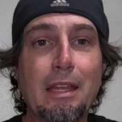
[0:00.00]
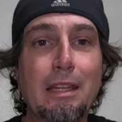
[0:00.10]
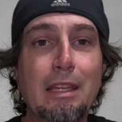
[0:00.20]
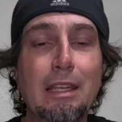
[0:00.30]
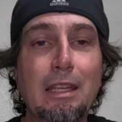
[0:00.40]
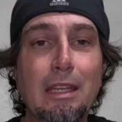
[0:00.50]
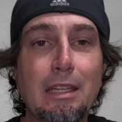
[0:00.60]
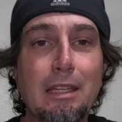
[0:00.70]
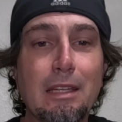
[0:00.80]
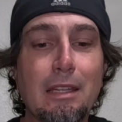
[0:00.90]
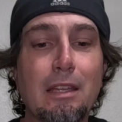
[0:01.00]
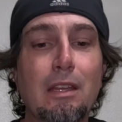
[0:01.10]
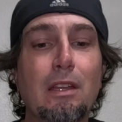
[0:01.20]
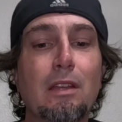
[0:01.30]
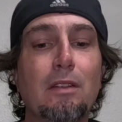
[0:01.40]
need
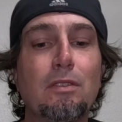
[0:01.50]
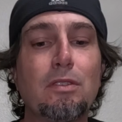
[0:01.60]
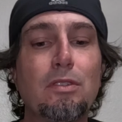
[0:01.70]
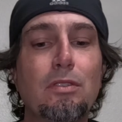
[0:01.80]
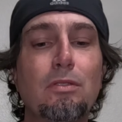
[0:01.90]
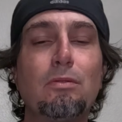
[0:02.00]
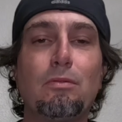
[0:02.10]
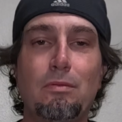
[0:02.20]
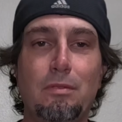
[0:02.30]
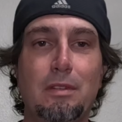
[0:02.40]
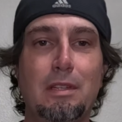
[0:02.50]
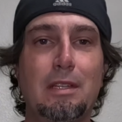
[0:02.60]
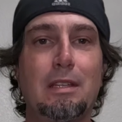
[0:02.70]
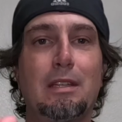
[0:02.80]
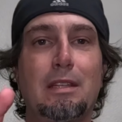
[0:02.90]
2
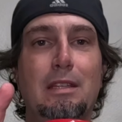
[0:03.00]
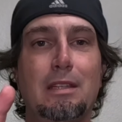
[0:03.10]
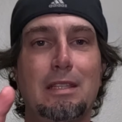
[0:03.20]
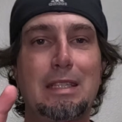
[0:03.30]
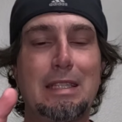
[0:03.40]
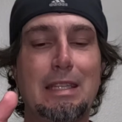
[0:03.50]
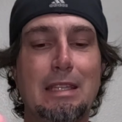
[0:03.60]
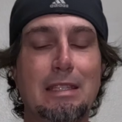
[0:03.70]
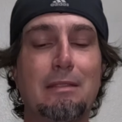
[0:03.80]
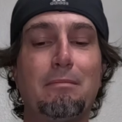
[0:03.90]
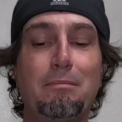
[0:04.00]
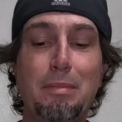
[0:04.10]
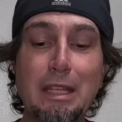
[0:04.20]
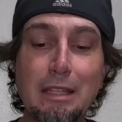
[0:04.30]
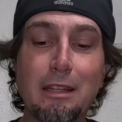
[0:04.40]
sets of
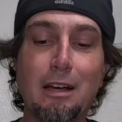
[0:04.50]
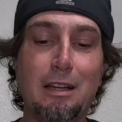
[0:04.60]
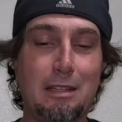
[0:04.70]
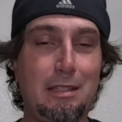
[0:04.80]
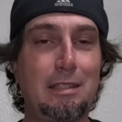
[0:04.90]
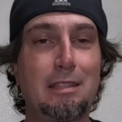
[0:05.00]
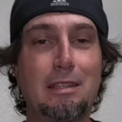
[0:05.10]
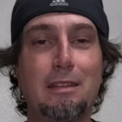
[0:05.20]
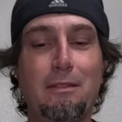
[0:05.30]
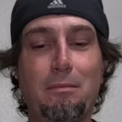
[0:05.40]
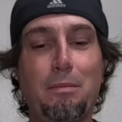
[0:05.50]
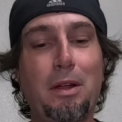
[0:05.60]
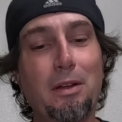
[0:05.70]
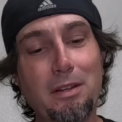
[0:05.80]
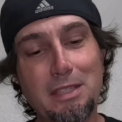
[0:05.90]
bead locks
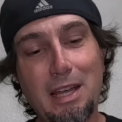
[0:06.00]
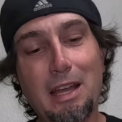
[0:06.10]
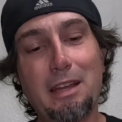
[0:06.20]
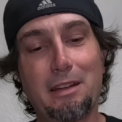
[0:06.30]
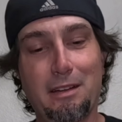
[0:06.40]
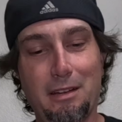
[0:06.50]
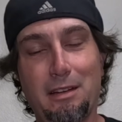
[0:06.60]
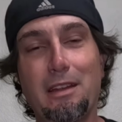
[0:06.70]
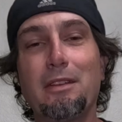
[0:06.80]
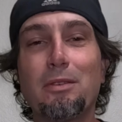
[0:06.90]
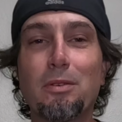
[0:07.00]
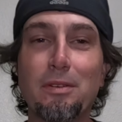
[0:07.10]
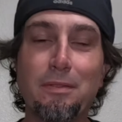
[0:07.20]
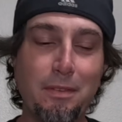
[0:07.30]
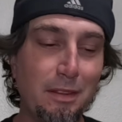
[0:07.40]
per tire in
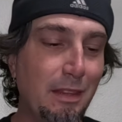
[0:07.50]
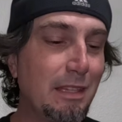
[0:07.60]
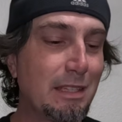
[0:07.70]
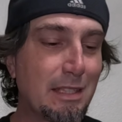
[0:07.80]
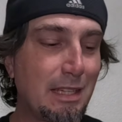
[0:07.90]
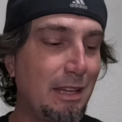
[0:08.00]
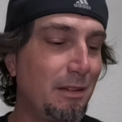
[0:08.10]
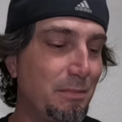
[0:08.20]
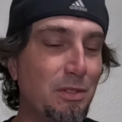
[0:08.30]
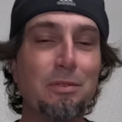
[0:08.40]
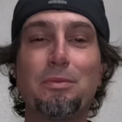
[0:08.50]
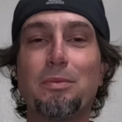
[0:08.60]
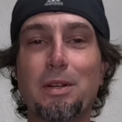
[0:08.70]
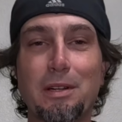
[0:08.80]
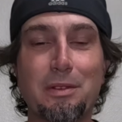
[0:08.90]
order for this setup to
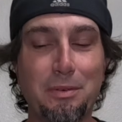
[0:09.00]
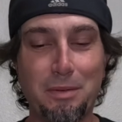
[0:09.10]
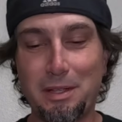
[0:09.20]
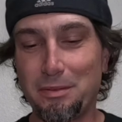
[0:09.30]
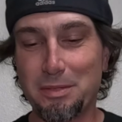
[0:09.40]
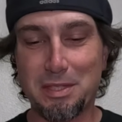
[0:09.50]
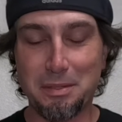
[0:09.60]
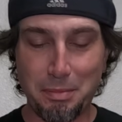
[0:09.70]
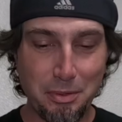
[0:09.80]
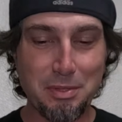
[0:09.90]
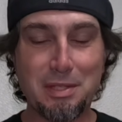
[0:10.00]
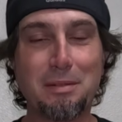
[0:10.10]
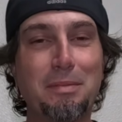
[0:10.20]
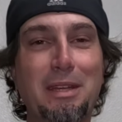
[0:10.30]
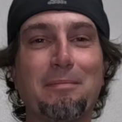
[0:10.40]
work the way it was supposed
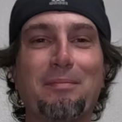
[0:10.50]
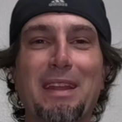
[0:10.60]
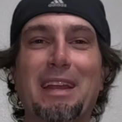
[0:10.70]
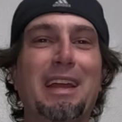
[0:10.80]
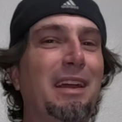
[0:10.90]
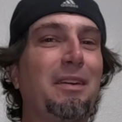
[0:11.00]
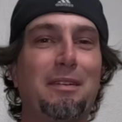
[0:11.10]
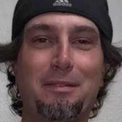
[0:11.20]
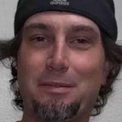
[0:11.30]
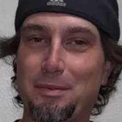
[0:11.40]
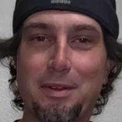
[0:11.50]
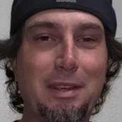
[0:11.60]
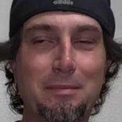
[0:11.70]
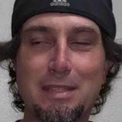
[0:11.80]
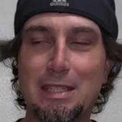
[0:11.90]
to be.
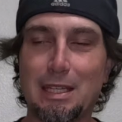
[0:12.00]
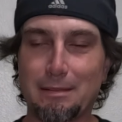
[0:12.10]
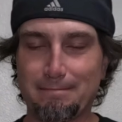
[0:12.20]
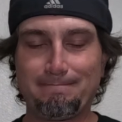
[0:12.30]
Rookie mistake.